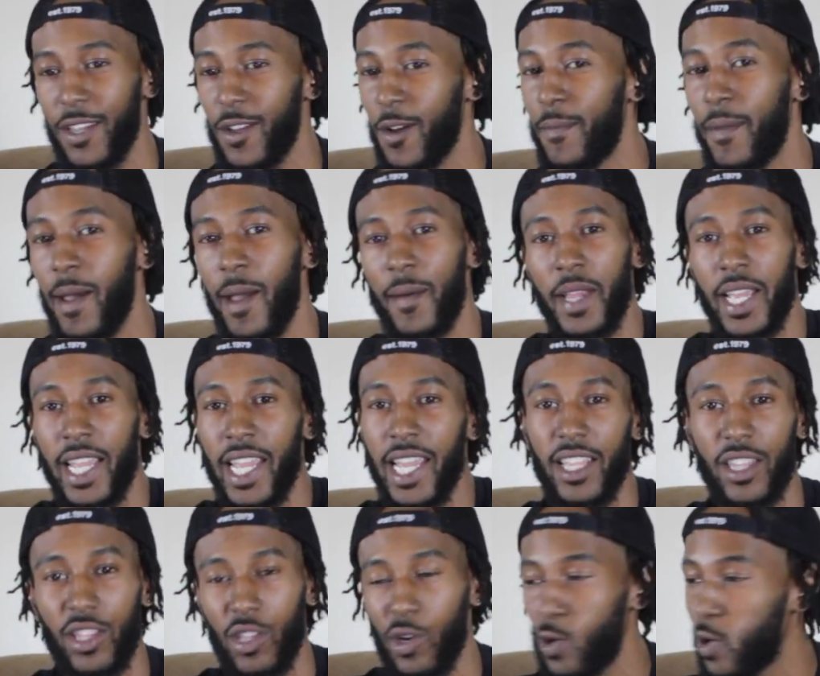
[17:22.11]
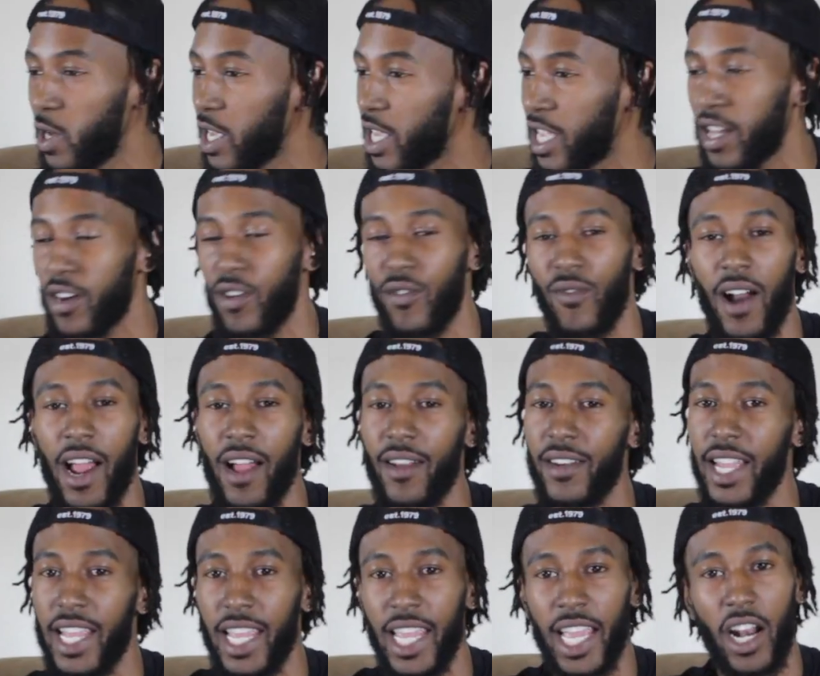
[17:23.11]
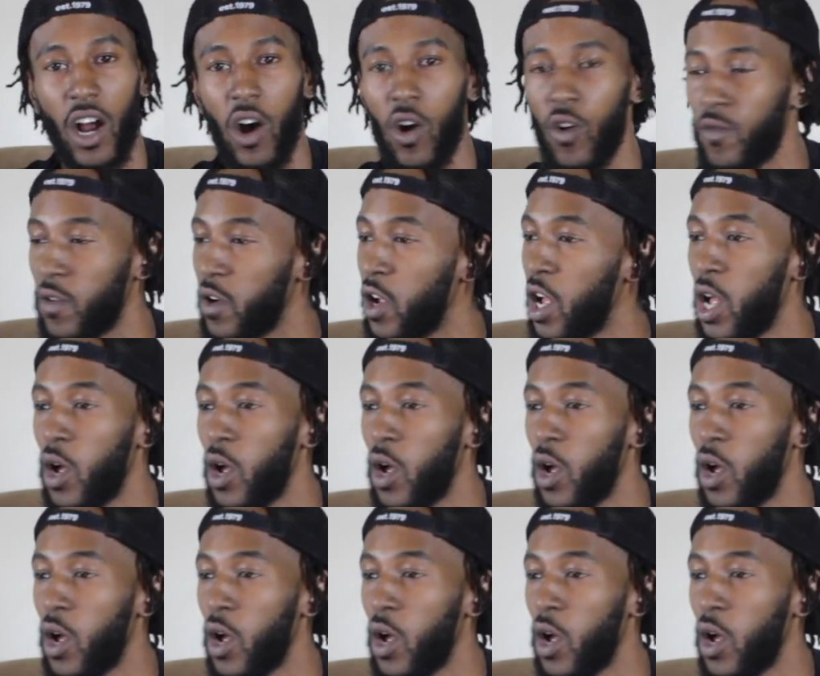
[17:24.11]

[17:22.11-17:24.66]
You'll be able to get through it, get around it, get over it,